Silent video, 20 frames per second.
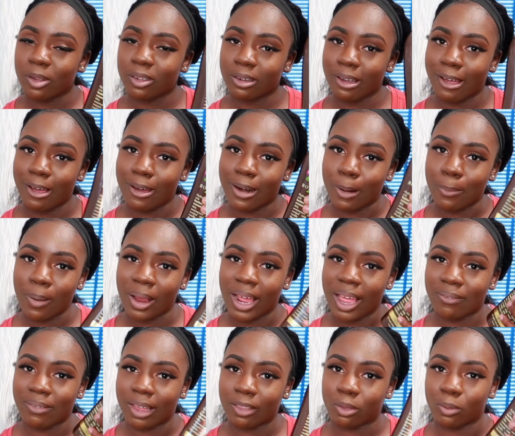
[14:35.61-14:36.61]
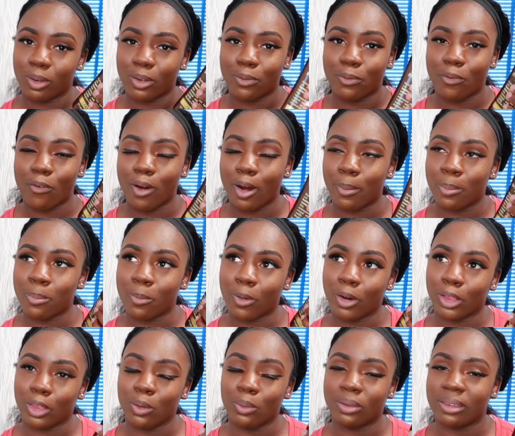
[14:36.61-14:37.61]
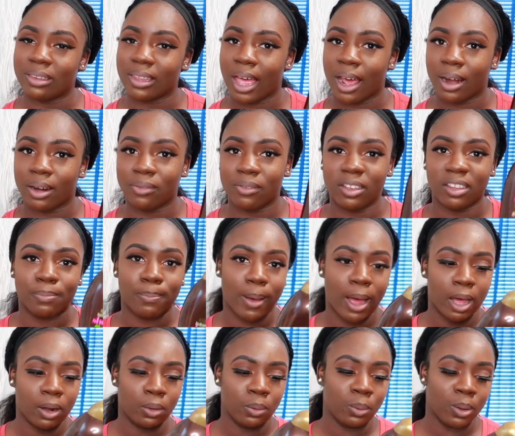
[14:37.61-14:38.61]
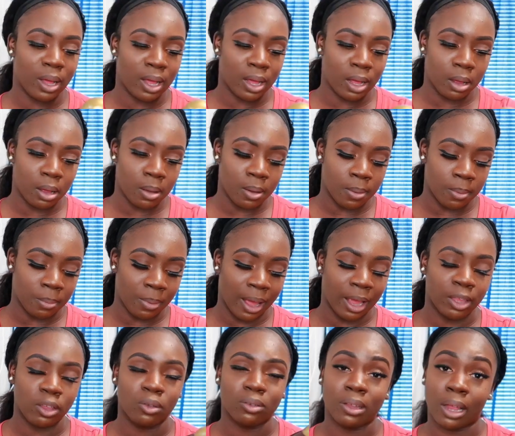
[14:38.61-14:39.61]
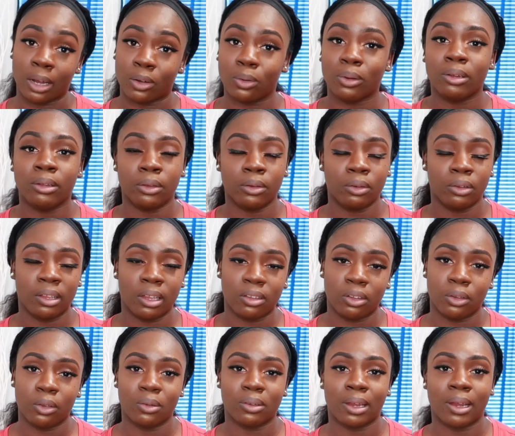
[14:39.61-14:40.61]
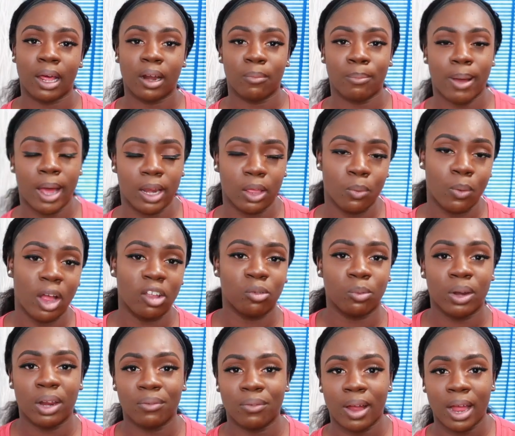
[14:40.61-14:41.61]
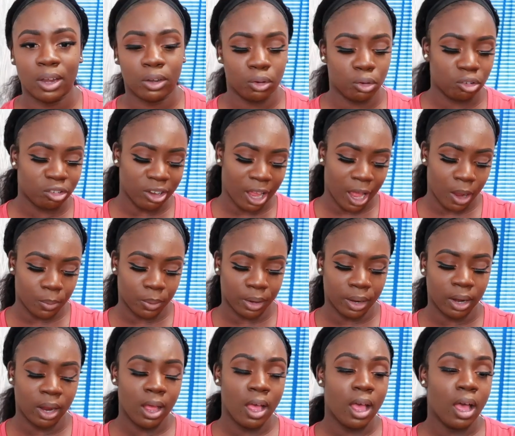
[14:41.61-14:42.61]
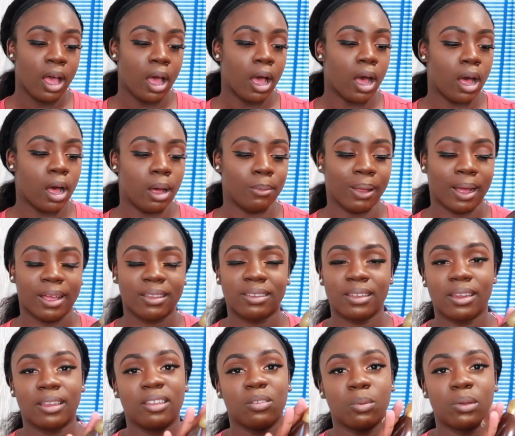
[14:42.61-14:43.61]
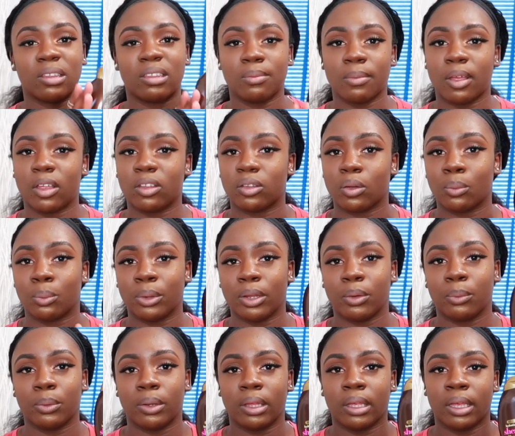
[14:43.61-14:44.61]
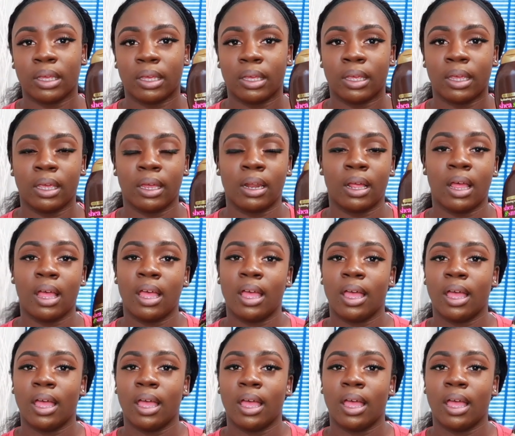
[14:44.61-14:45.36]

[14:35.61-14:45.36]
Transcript: gone. I probably have like three or four more uses out of this bottle. Um, I use, I do tend to use a lot of body wash whenever I do shower. Um, like I said, this one smells really, really good.